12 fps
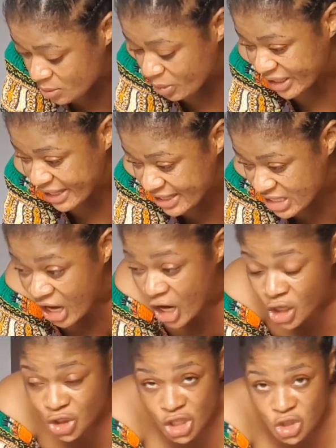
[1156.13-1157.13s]
But yes,
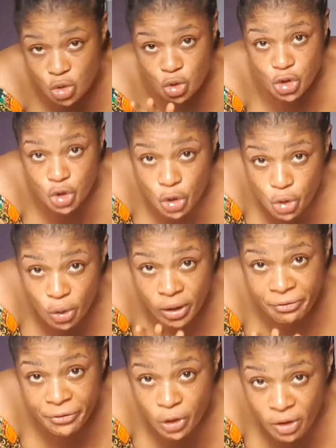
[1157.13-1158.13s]
just to show you
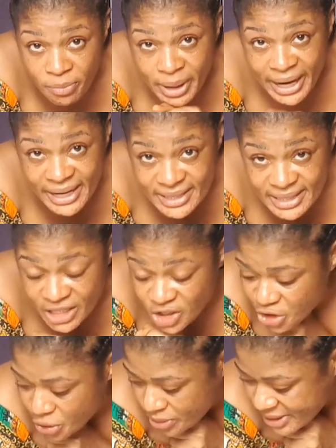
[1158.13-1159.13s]
a few of my
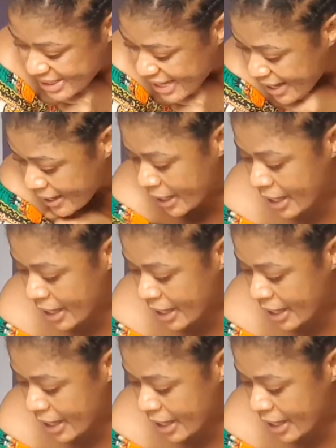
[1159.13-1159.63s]
essentials, yeah.